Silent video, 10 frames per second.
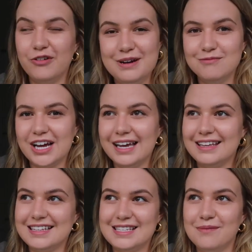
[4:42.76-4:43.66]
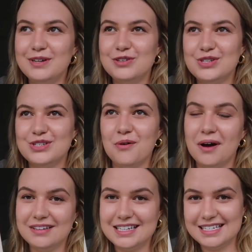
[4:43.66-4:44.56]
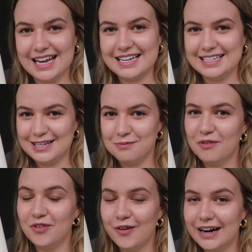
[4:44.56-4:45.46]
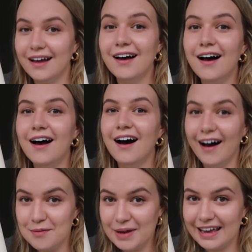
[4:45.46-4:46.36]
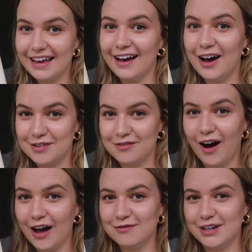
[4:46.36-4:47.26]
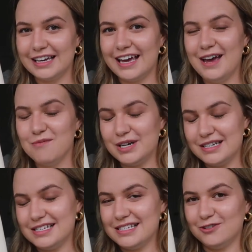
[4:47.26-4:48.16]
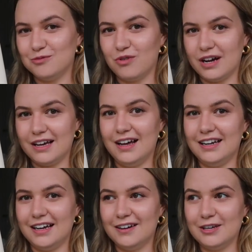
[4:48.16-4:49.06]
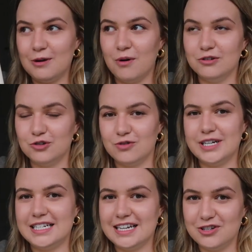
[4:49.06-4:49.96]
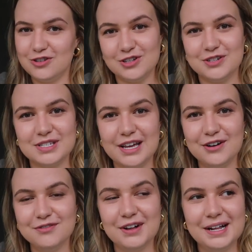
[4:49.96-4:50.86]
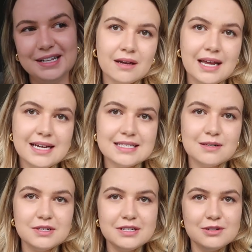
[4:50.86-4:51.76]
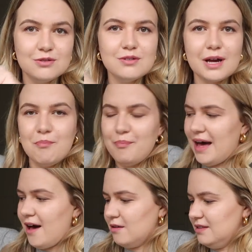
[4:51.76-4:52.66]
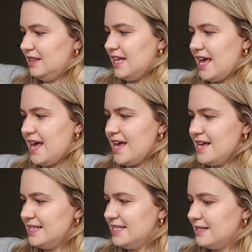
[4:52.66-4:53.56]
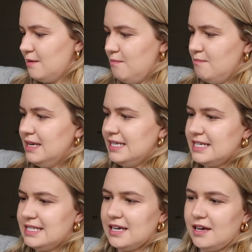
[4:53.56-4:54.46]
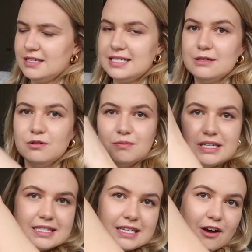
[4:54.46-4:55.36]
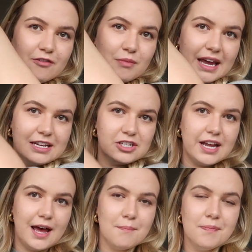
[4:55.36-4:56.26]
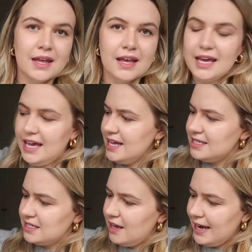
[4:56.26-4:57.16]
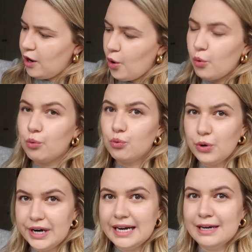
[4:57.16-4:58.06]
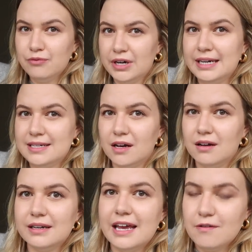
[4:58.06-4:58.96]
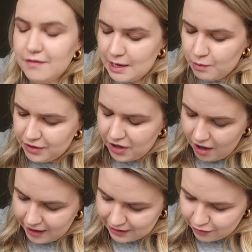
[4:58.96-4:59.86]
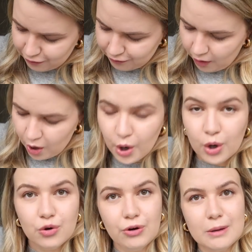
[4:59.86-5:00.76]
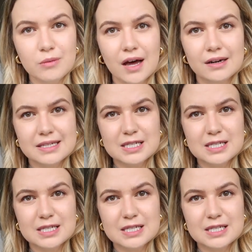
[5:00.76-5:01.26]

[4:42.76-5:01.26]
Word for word: cream jacket. There's something just so understated but very I'm here, I've arrived. Like, because it's such a bright color, you are drawing attention to yourself. Next, I wanted to talk about this midi skirt, silk midi skirt from H&M. It's like a really, really dark navy with kind of cream colored